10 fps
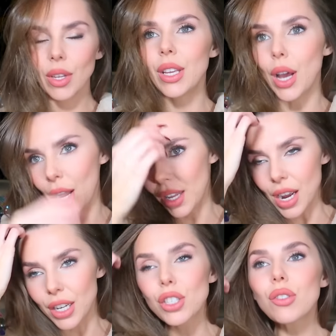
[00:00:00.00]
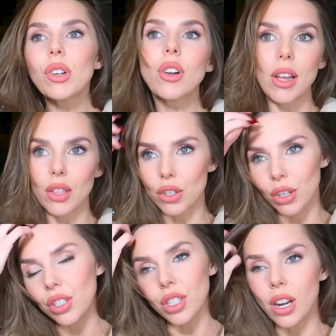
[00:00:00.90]
Yeah, I just regret the
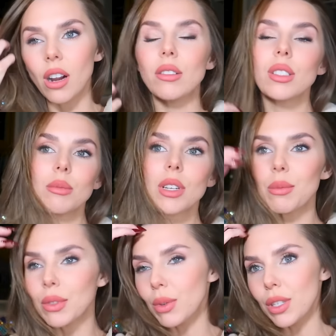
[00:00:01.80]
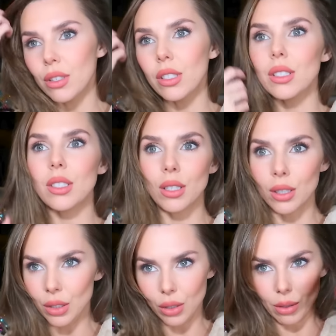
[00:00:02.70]
choice, you know? Sometimes we do these
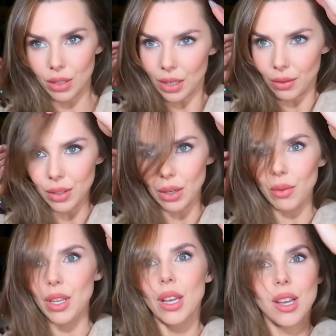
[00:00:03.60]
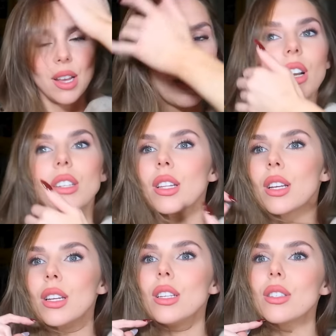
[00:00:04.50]
things to ourselves, don't we? I
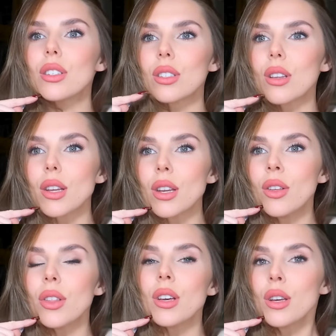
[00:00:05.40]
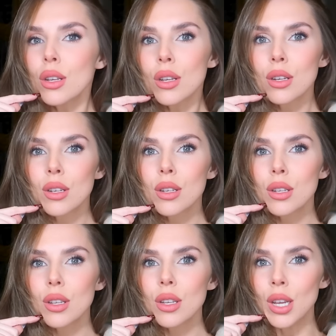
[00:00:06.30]
think it needs just like another
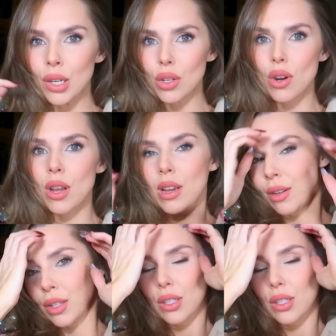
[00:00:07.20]
inch on it.